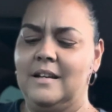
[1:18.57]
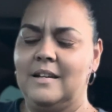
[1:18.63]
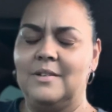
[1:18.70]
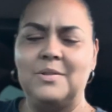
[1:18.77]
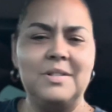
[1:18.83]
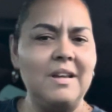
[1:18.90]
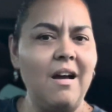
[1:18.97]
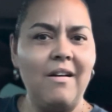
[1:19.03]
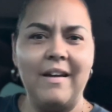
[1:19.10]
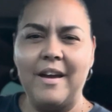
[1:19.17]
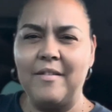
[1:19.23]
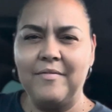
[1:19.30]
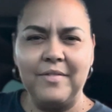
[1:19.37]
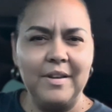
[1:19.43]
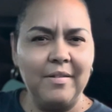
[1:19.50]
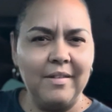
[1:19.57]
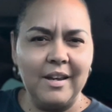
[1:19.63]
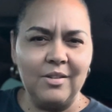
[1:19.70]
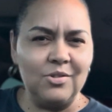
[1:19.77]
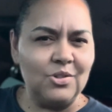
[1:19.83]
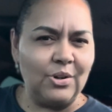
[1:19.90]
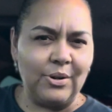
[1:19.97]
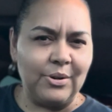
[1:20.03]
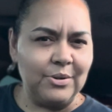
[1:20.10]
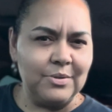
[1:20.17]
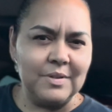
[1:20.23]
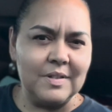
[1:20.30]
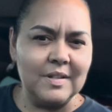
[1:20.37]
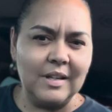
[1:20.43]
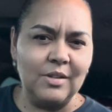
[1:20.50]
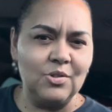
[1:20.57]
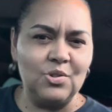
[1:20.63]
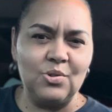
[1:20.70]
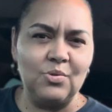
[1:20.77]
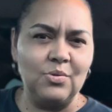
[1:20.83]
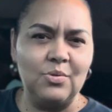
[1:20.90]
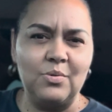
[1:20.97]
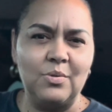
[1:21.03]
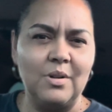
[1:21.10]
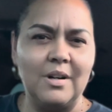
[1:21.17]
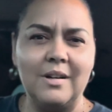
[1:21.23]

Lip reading: See how everything turns into,